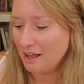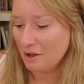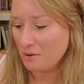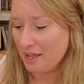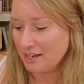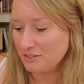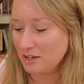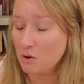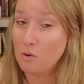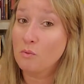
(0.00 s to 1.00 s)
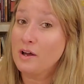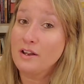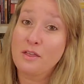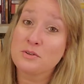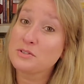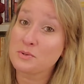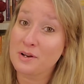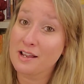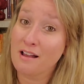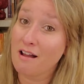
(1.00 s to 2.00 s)
Okay, so one of those
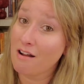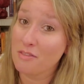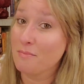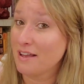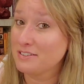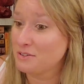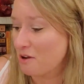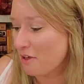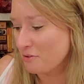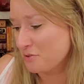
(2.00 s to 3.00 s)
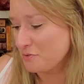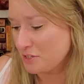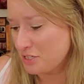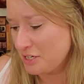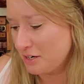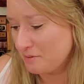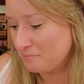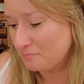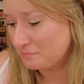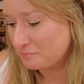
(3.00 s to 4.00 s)
three are the best new authors for this year.
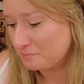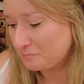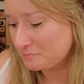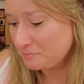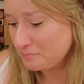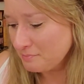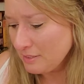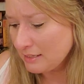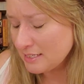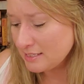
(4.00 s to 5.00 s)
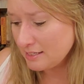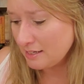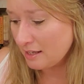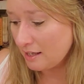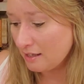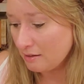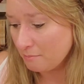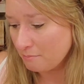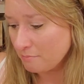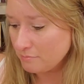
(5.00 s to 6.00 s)
Let's see,
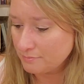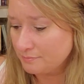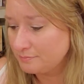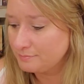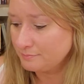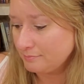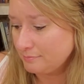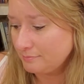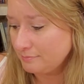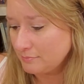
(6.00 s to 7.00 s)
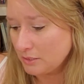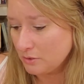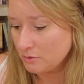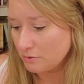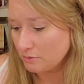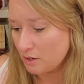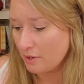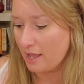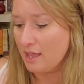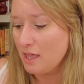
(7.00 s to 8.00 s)
um, mm, mm, mm, who,
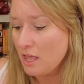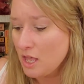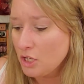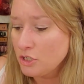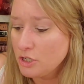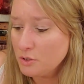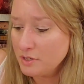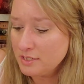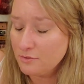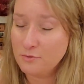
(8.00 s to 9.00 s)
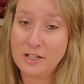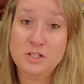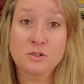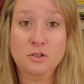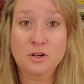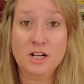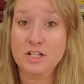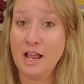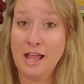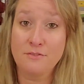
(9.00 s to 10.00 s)
okay, newest fictional crush.
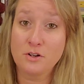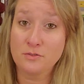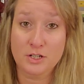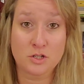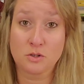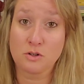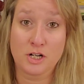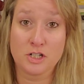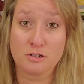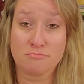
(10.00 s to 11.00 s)
I have no fictional crush.